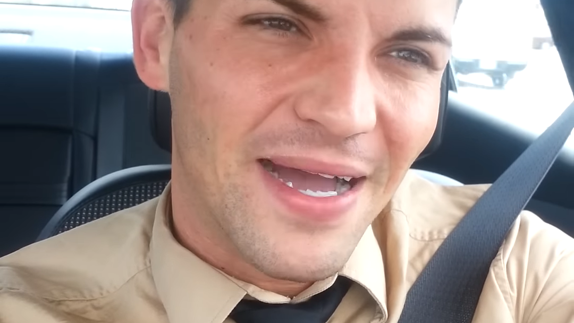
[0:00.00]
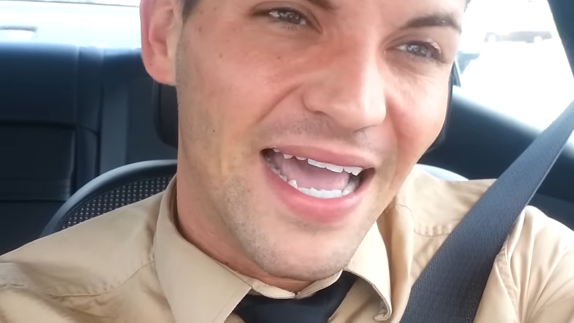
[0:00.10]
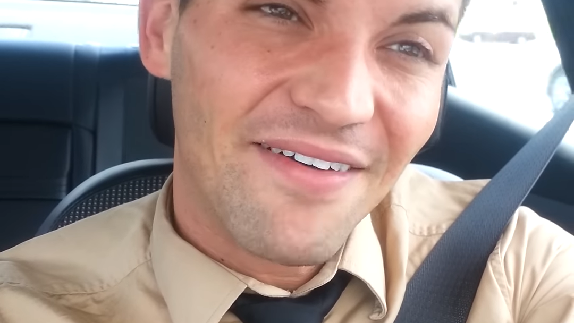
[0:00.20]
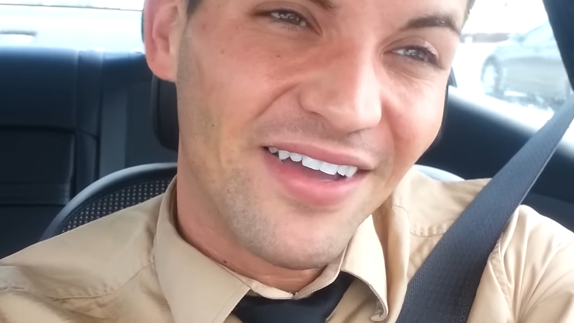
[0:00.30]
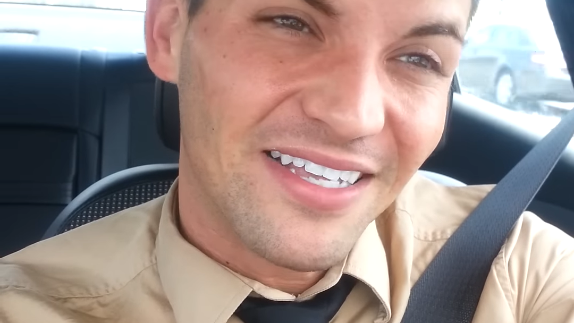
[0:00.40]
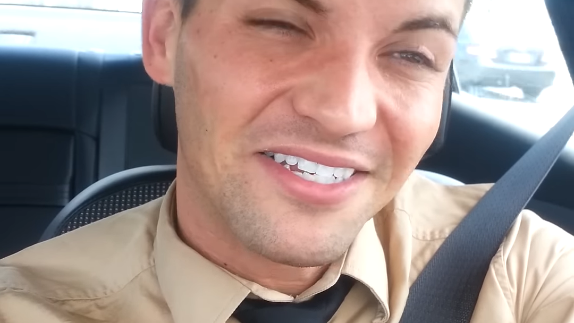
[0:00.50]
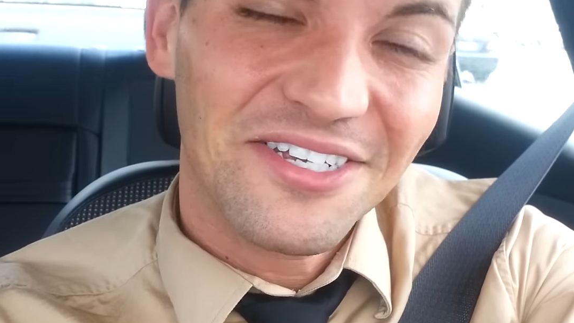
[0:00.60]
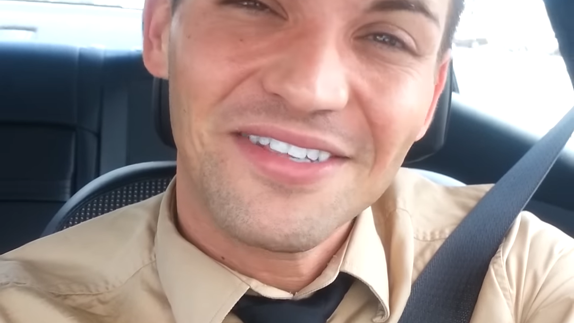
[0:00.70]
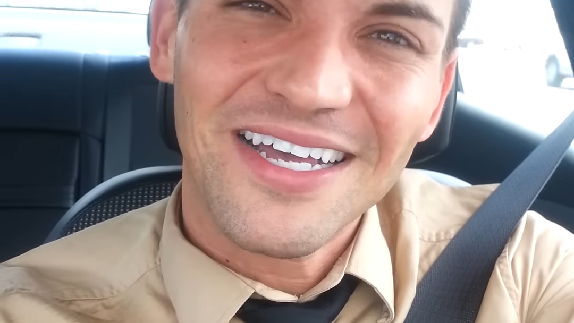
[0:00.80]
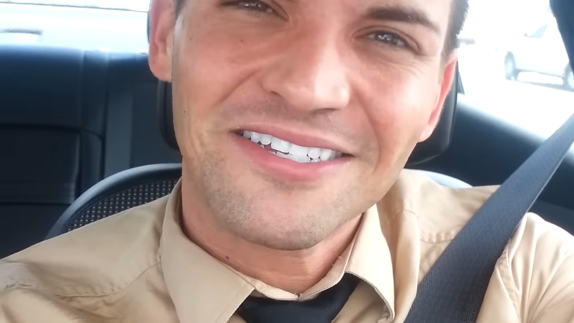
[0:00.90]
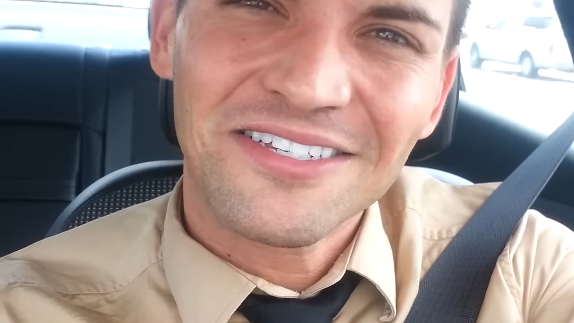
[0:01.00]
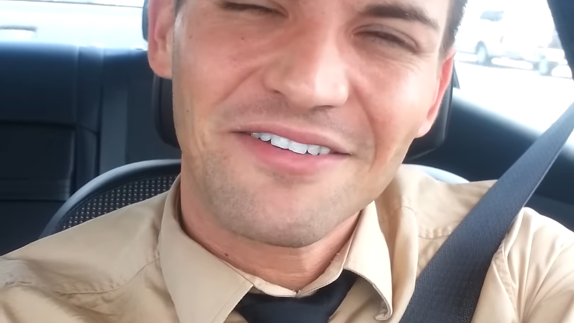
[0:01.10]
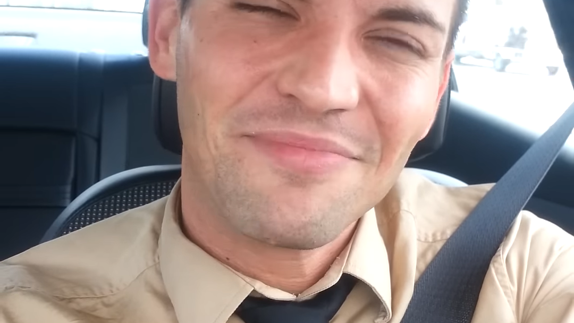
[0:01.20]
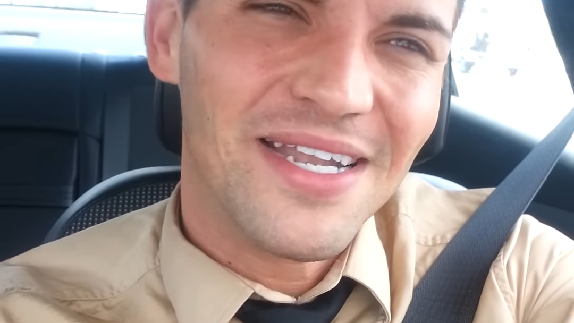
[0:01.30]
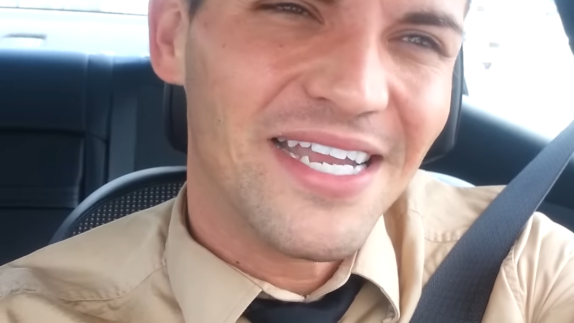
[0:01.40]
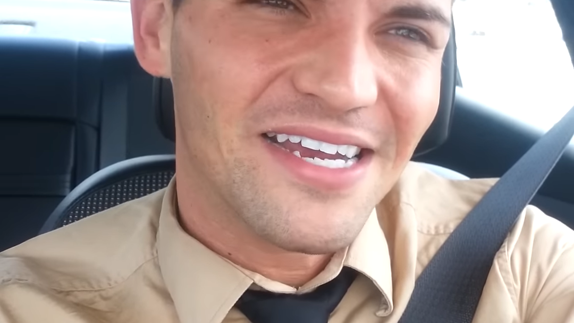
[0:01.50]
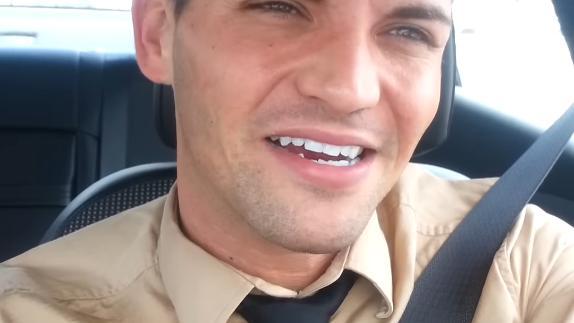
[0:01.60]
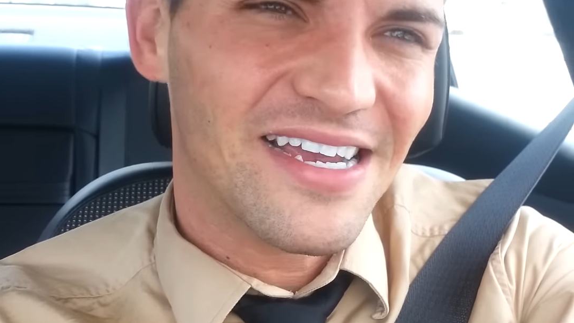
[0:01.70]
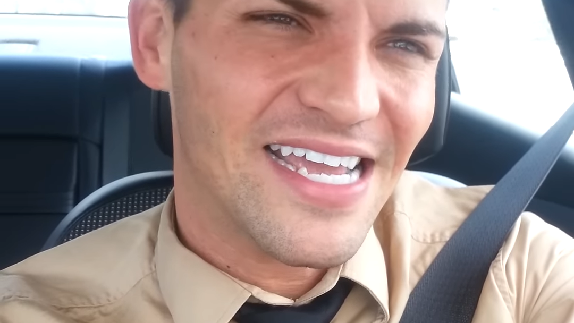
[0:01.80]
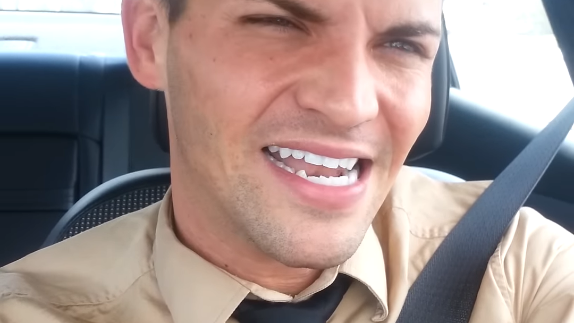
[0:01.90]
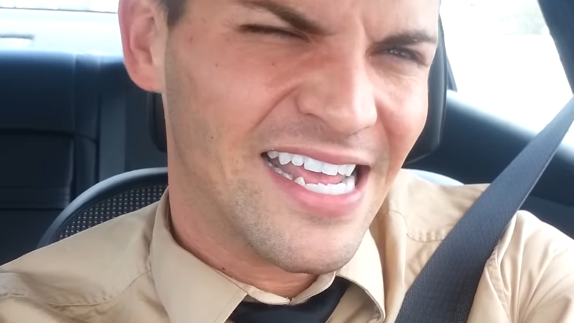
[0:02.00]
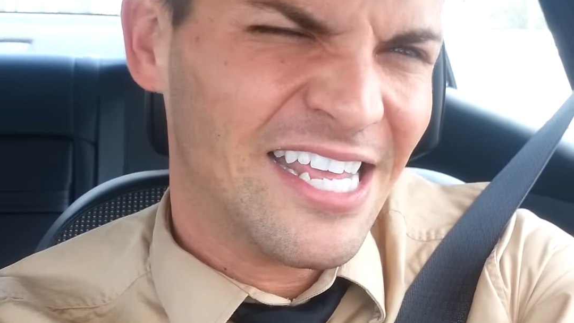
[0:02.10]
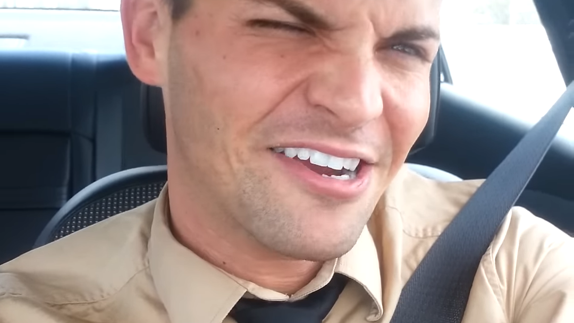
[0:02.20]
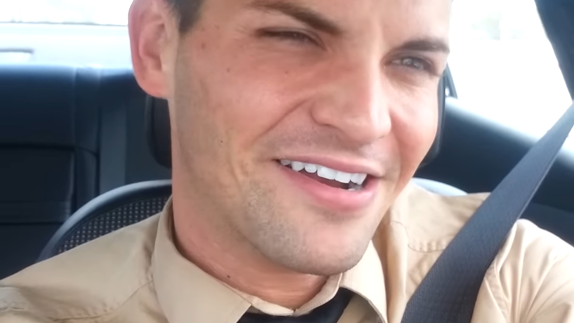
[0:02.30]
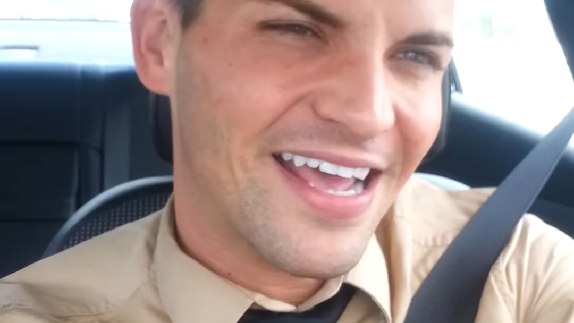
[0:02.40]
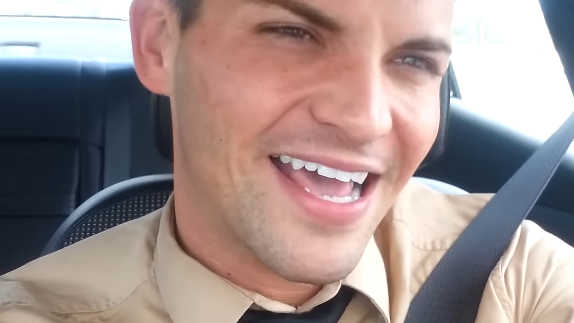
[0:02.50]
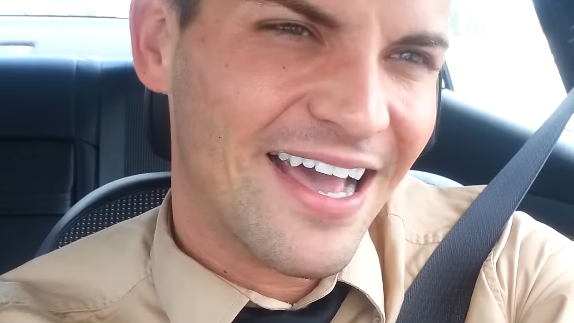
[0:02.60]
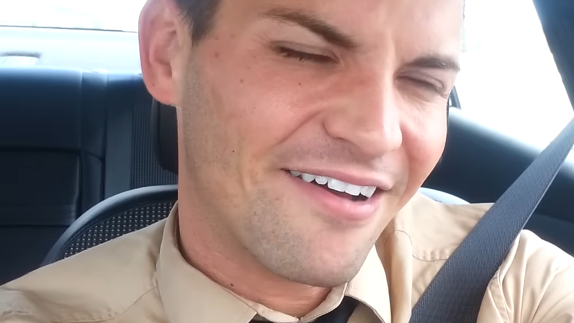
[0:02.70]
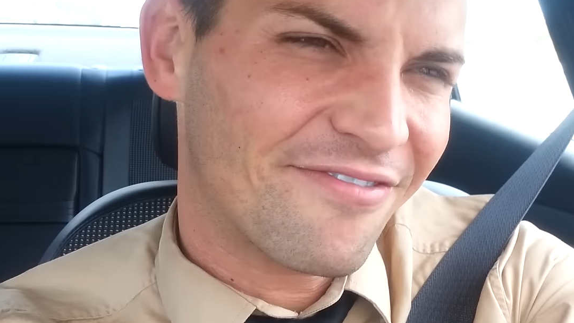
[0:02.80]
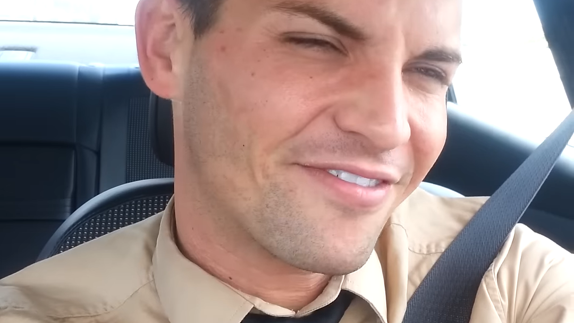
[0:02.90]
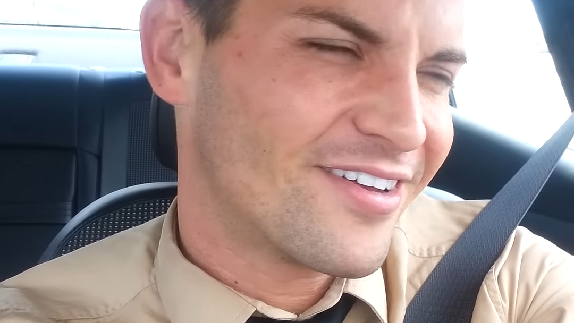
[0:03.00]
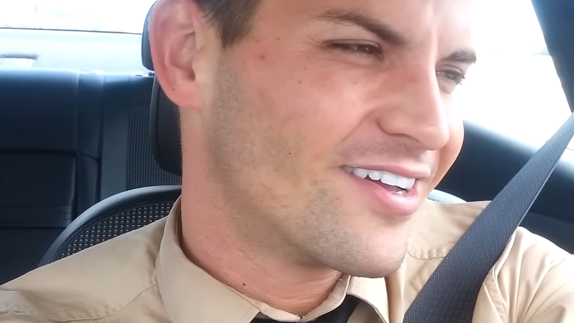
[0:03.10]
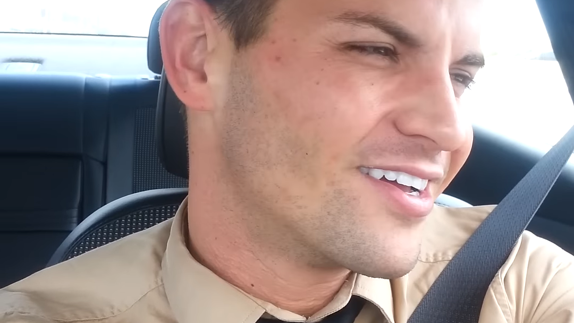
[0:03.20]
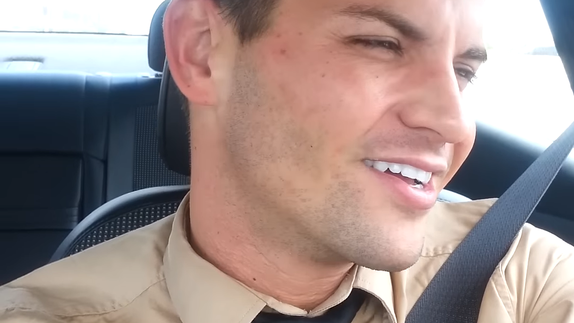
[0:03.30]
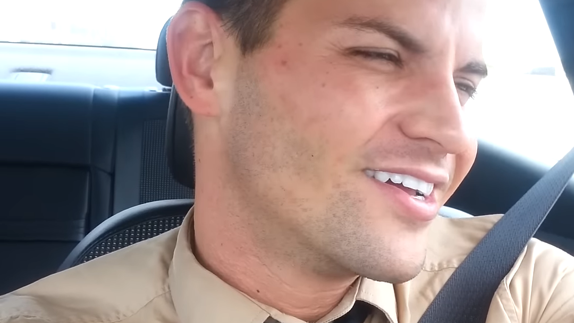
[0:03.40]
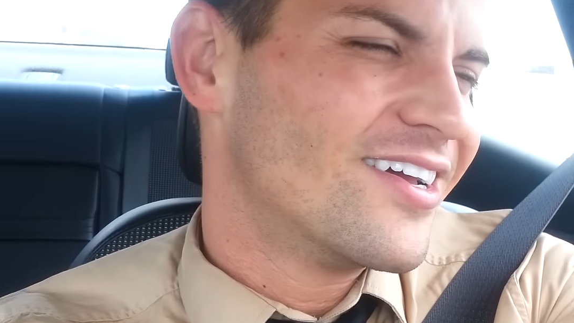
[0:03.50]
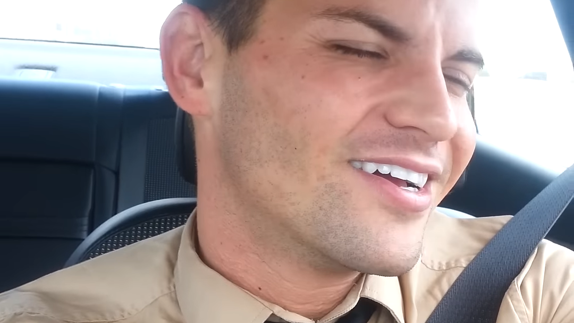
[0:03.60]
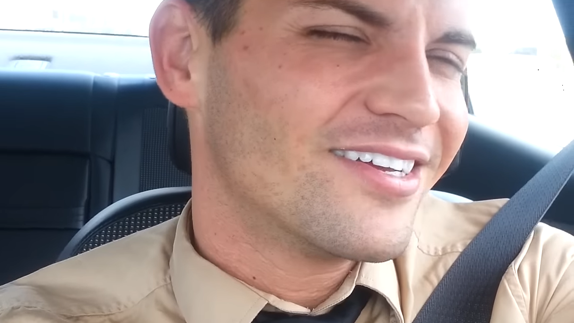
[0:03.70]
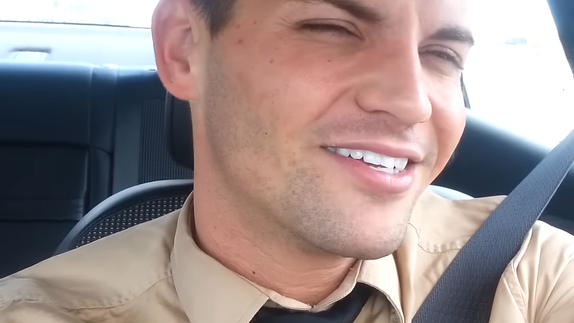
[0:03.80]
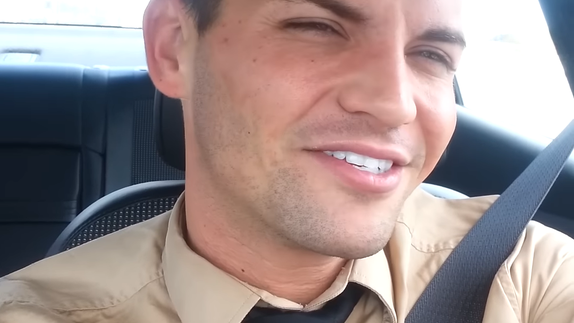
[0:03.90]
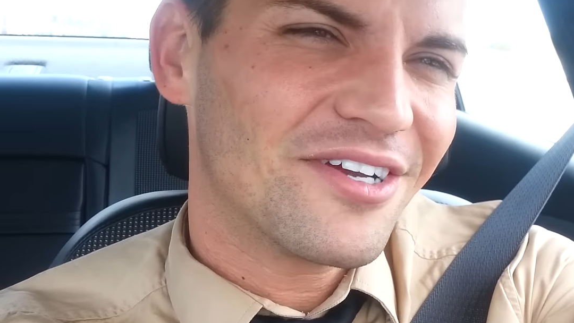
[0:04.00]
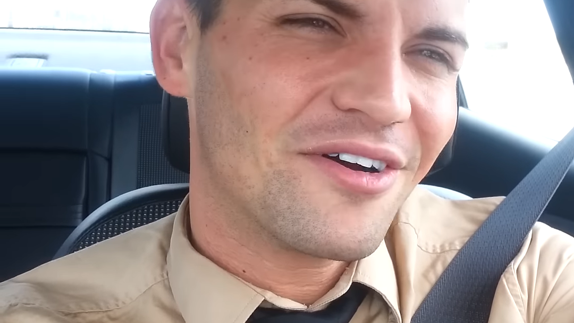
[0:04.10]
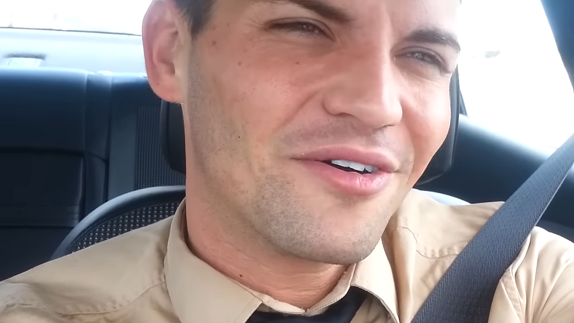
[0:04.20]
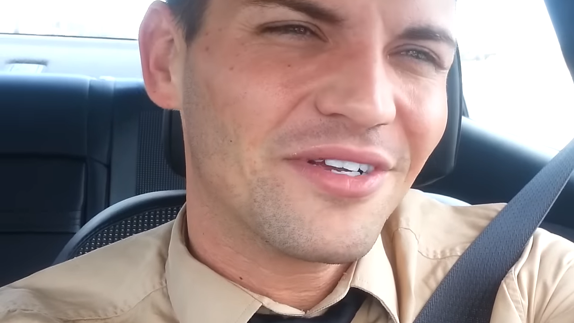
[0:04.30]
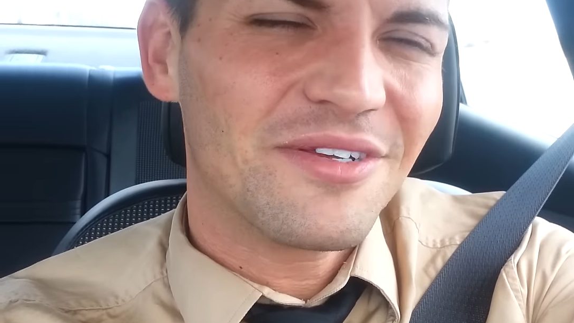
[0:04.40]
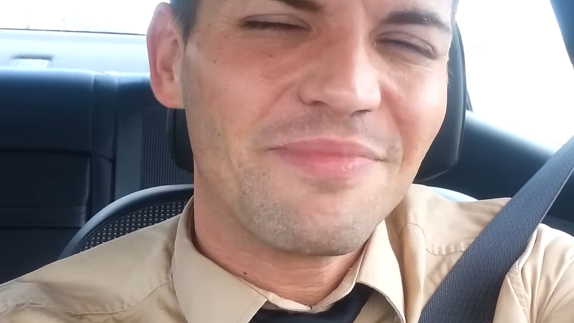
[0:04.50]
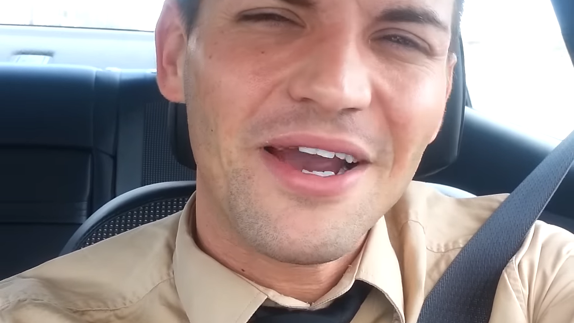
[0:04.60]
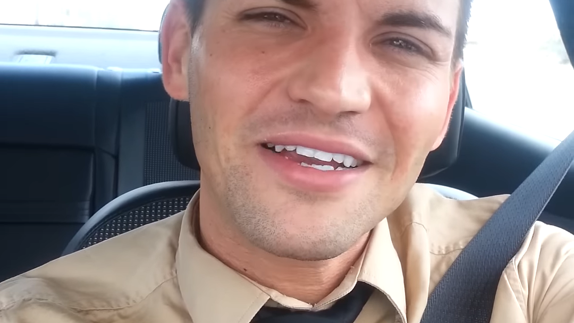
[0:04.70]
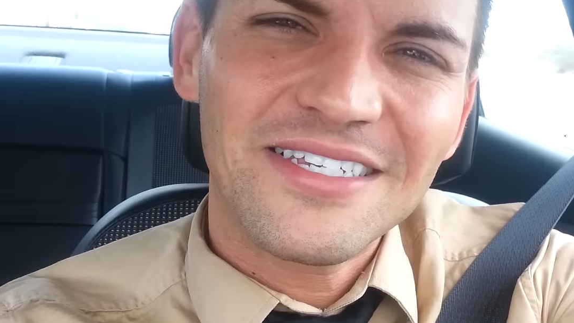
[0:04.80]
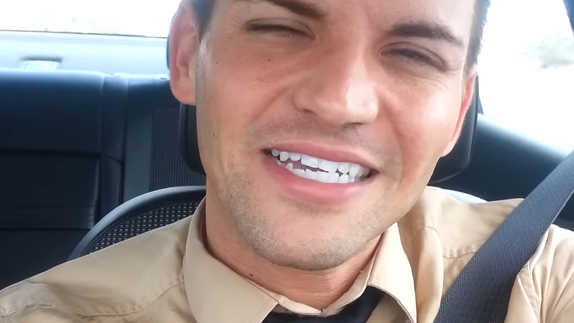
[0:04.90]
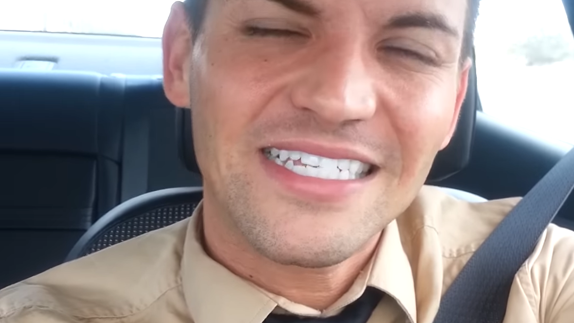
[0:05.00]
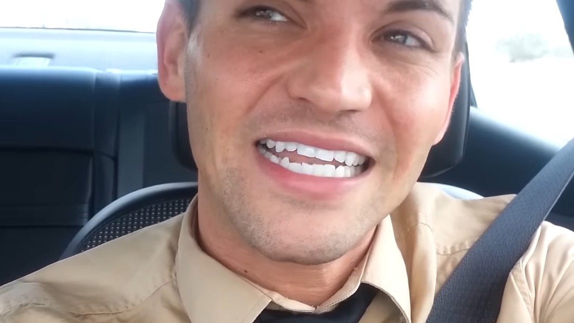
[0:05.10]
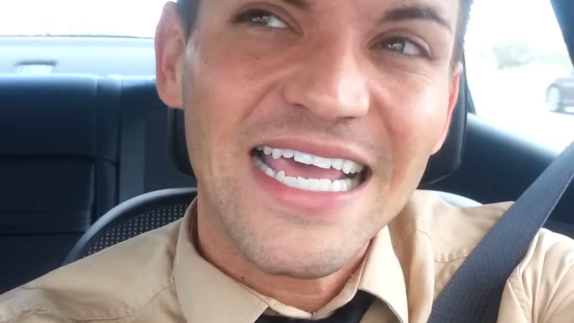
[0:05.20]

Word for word: I haven't got to do that since I've been here in a year and a half. So as embarrassing as it